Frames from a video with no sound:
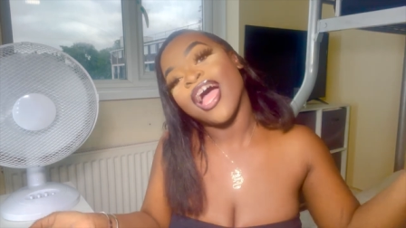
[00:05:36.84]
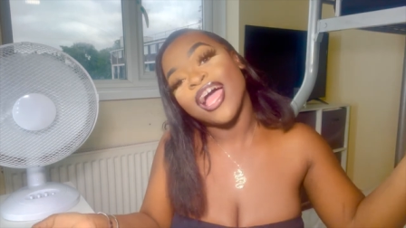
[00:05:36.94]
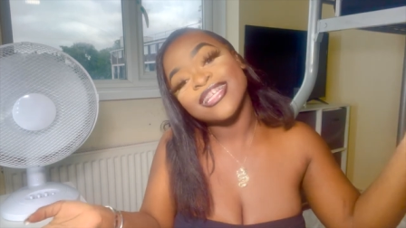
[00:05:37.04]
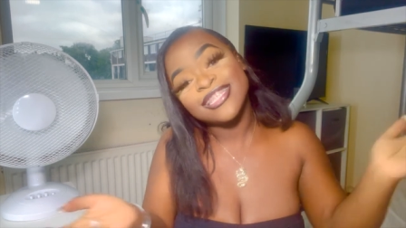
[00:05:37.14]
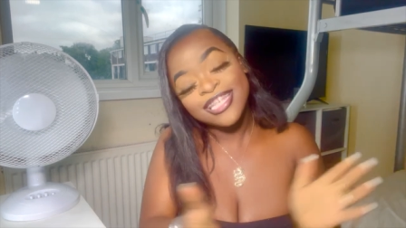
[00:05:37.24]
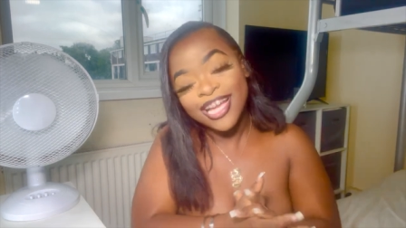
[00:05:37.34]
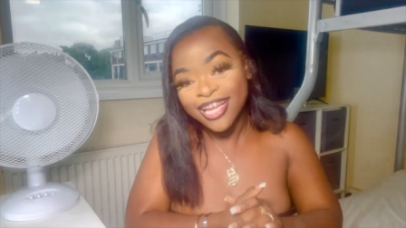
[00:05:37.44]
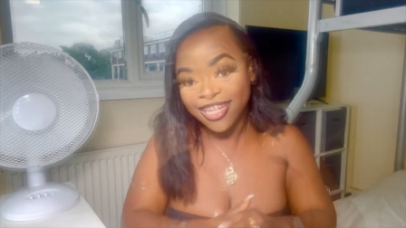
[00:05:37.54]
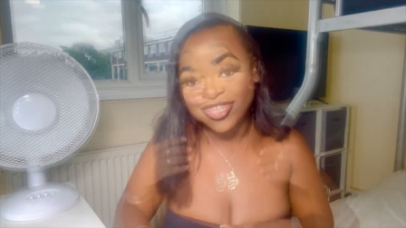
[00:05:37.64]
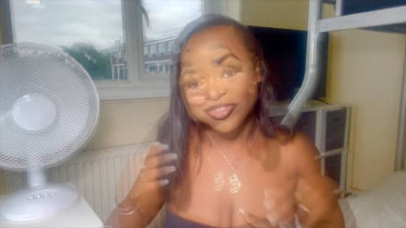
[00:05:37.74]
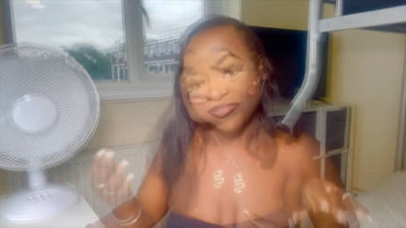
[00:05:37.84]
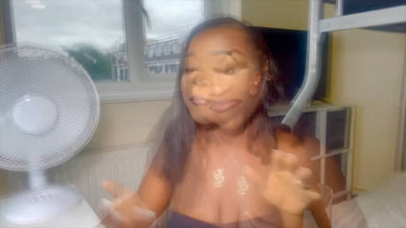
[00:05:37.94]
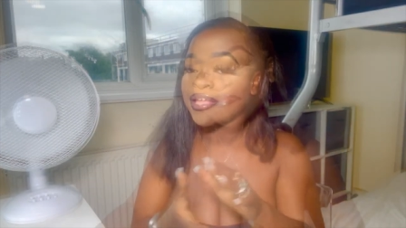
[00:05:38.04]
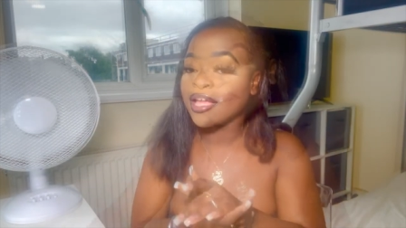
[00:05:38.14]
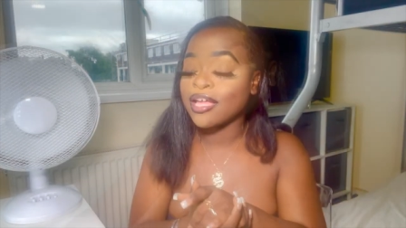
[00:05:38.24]
and yeah
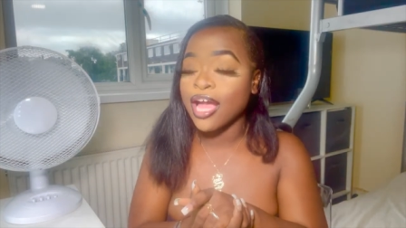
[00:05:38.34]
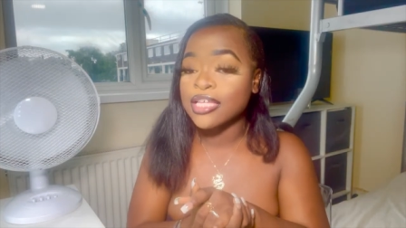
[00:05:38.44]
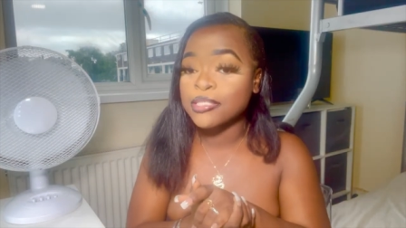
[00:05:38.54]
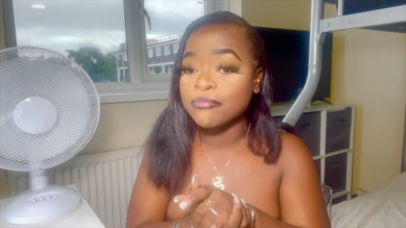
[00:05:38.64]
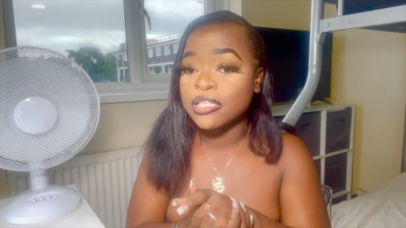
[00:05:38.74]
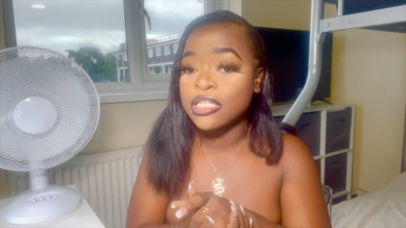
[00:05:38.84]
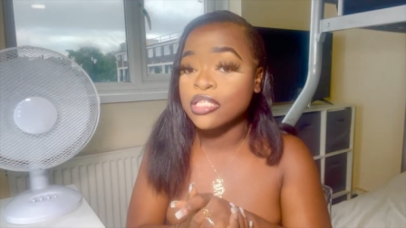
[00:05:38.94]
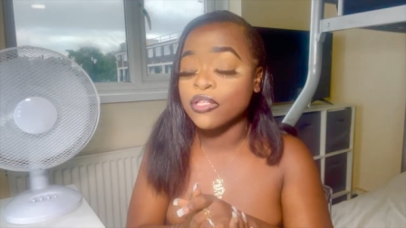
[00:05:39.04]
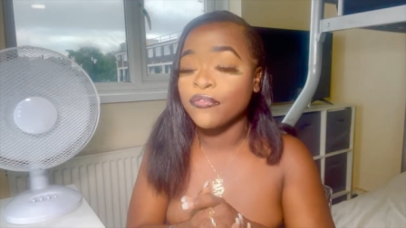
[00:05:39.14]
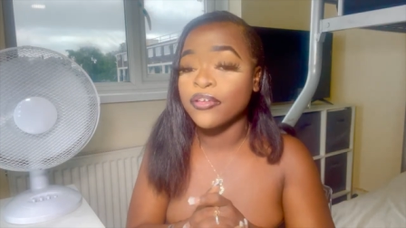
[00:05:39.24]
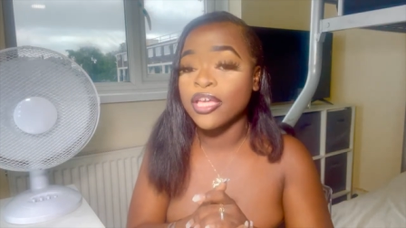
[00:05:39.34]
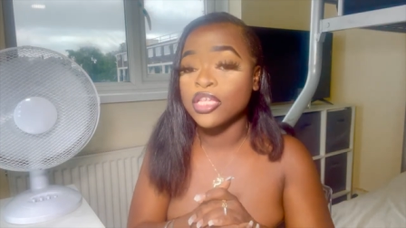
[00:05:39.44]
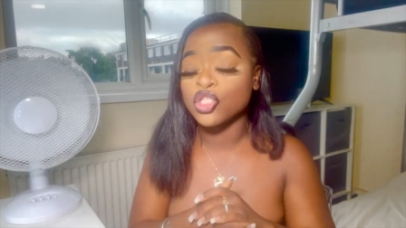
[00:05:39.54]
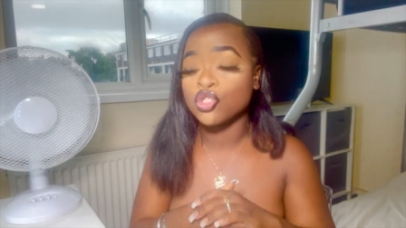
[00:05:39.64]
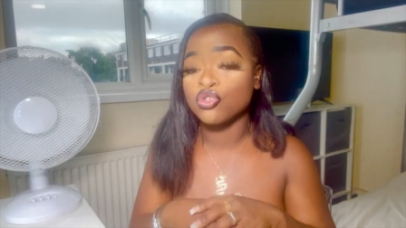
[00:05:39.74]
but yeah guys please don't
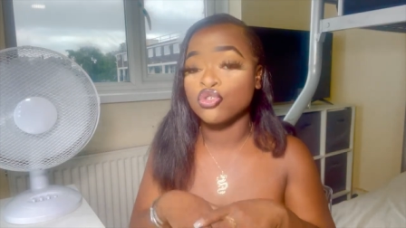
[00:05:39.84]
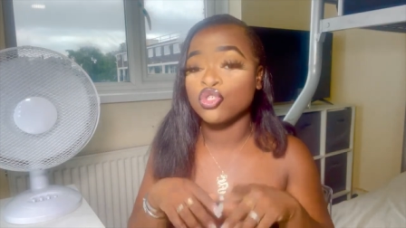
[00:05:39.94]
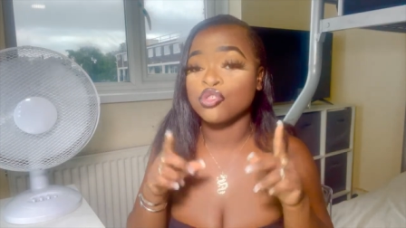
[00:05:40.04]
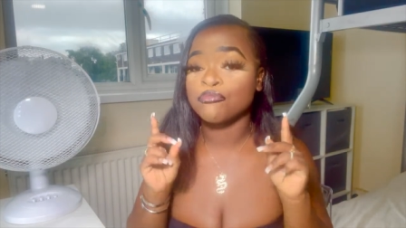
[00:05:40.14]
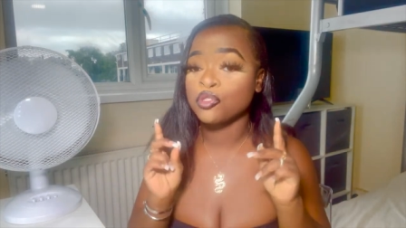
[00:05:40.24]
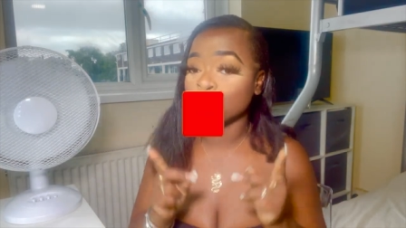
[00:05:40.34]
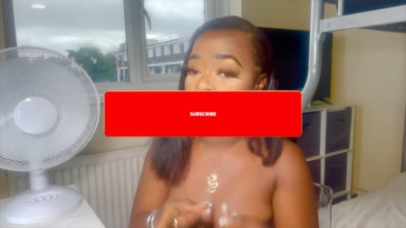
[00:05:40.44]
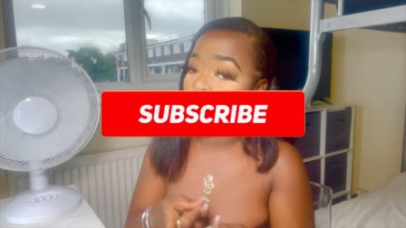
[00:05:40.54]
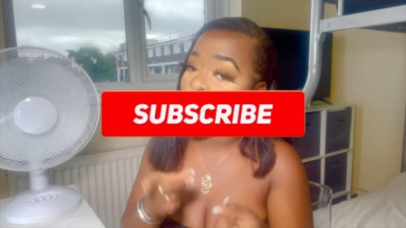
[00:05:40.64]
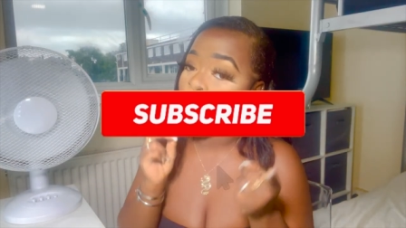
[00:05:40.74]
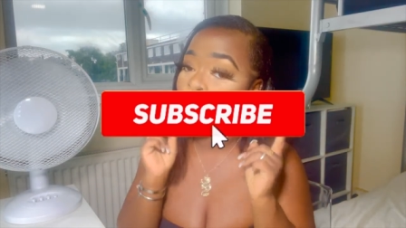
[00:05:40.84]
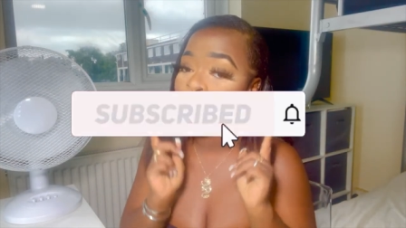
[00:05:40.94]
forget to subscribe